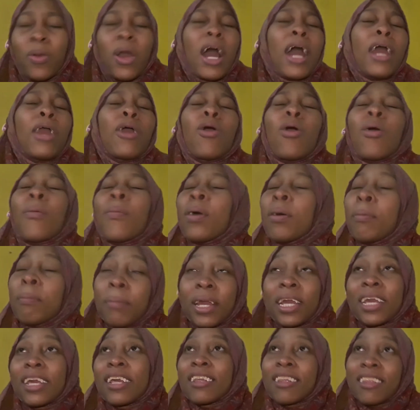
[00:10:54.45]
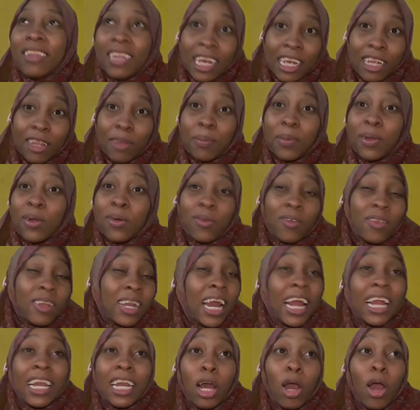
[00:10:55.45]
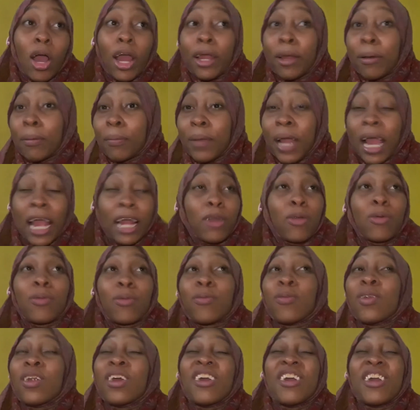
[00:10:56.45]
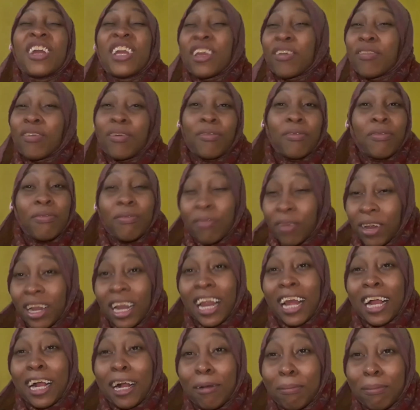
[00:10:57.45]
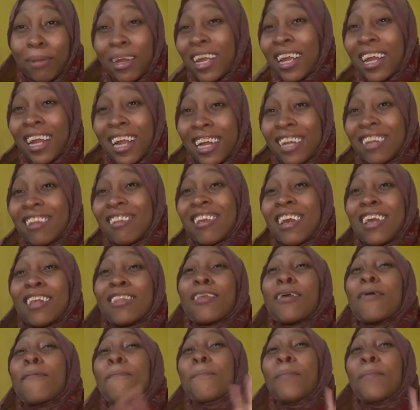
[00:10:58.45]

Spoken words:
I hope I'm making sense, because right now I don't even feel like I'm making any sense,